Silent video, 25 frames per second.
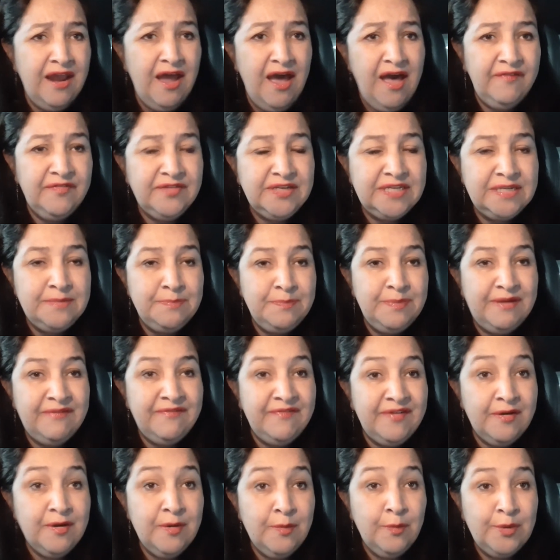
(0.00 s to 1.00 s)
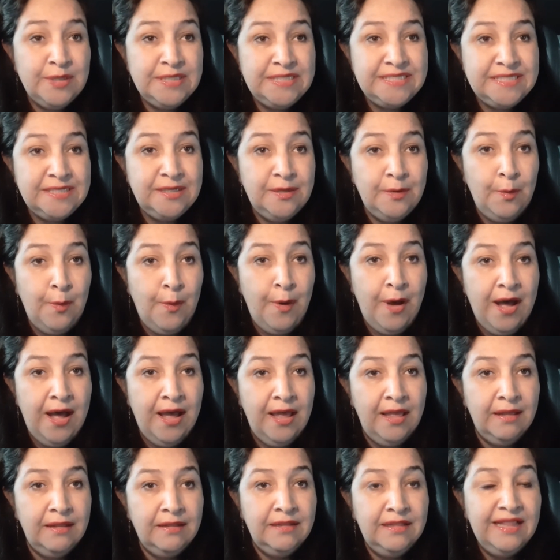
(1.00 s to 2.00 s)
often, but very once in a
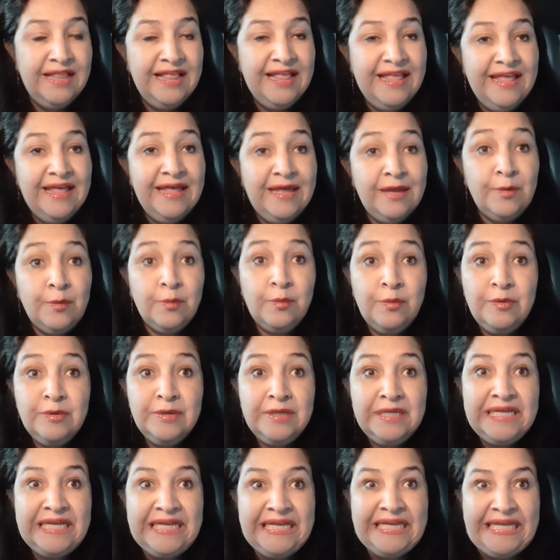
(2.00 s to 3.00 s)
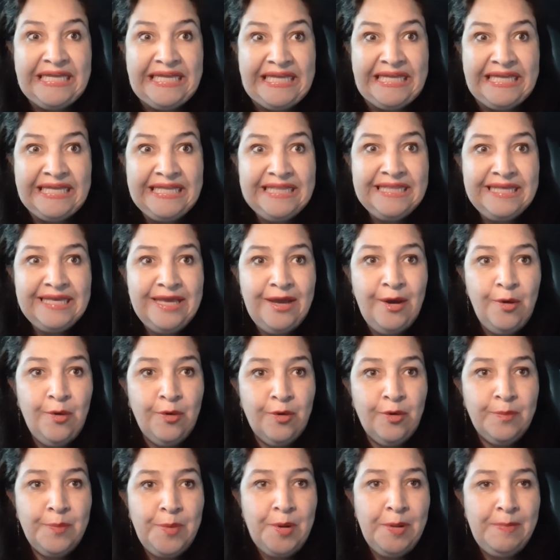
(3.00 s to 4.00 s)
while, really
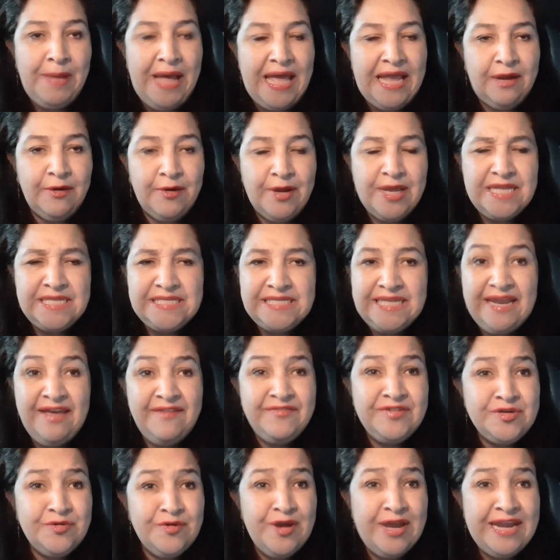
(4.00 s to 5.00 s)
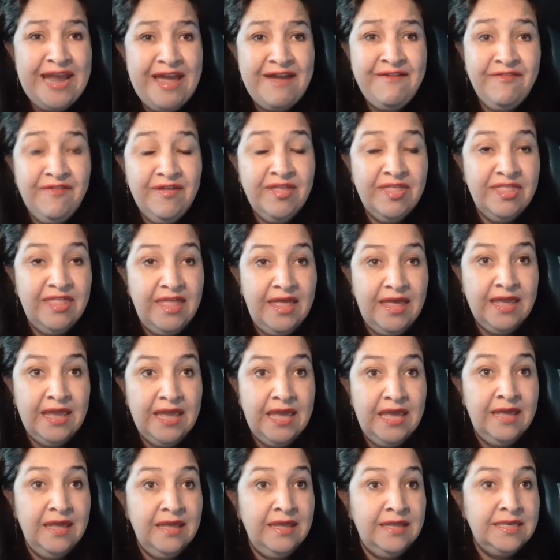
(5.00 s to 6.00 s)
horrible migraines. And I've tried everything
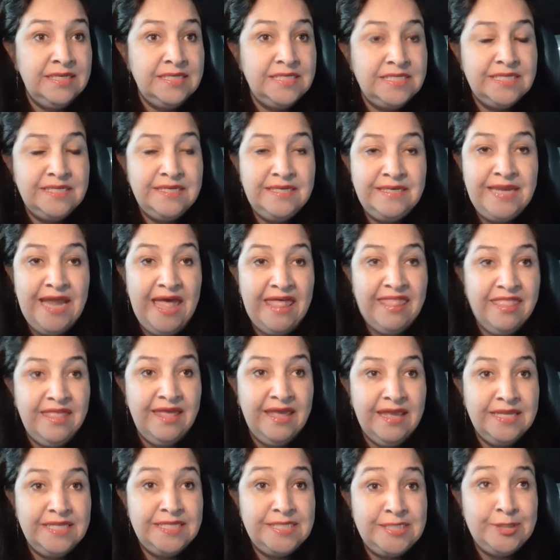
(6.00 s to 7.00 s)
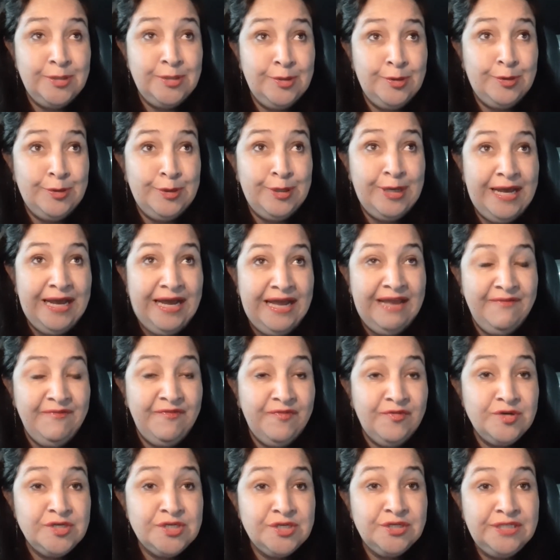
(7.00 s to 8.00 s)
and nothing. So uh,
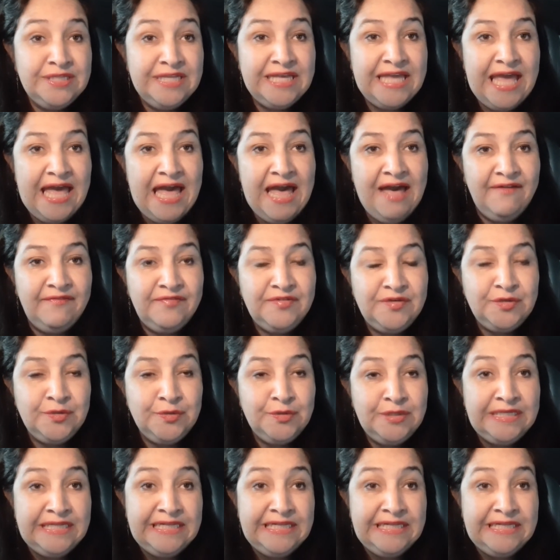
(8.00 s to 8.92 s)
unfortunately, I have to,